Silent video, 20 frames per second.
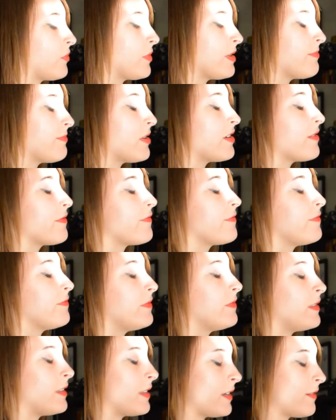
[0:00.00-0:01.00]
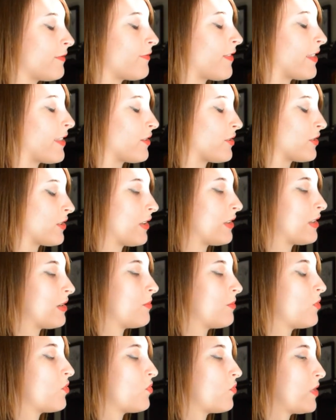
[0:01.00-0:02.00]
we put the feathers on
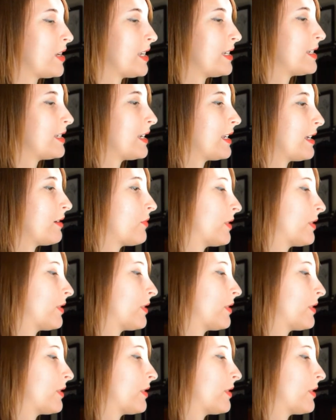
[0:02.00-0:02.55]
them, we did it